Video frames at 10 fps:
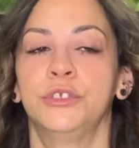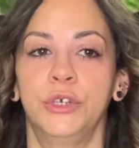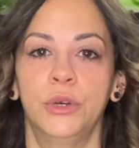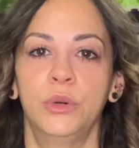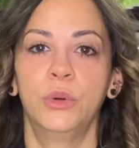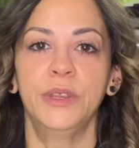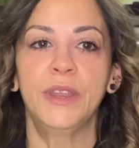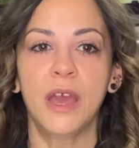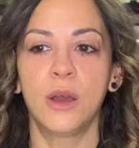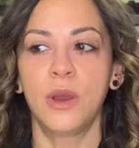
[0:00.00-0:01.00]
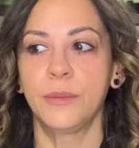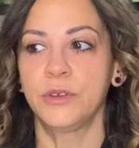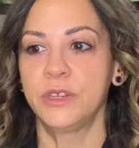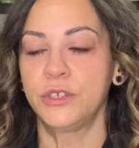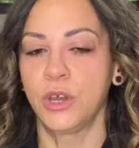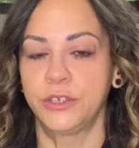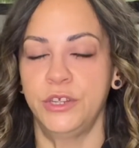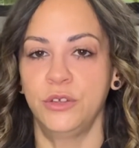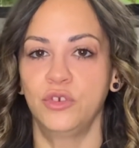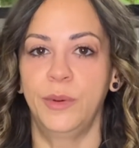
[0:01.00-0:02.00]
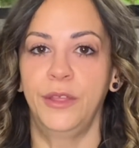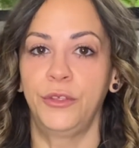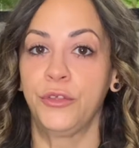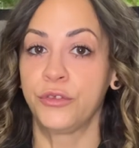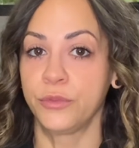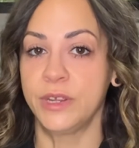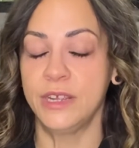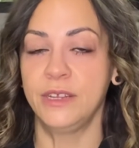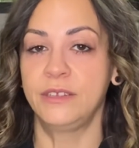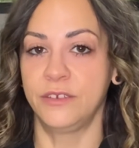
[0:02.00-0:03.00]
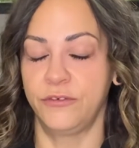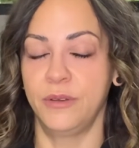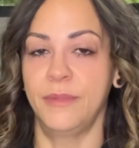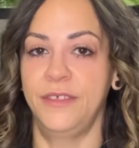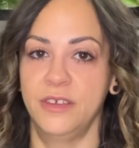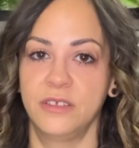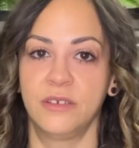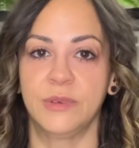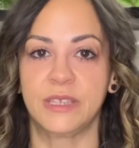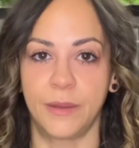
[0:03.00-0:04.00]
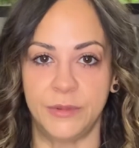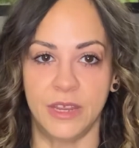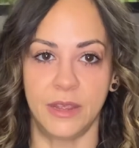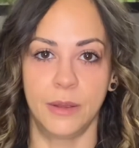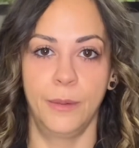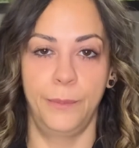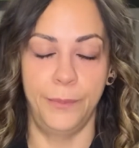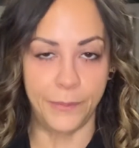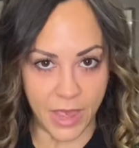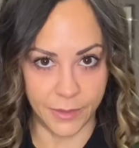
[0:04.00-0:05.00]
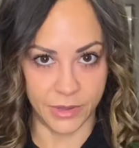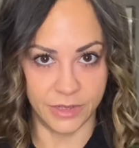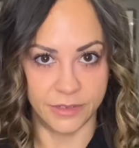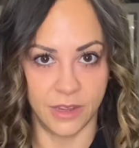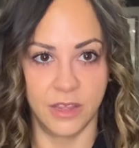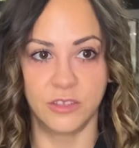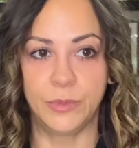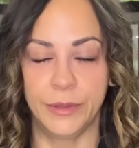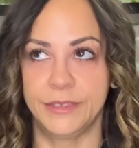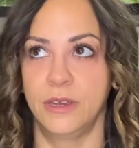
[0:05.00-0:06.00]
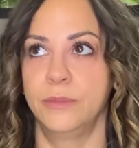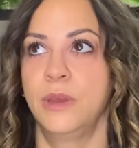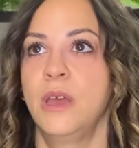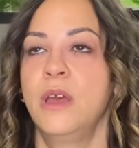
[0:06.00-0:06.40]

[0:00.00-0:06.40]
So now I'm going to talk to you about the three different methods of accepting payments on SplitSum.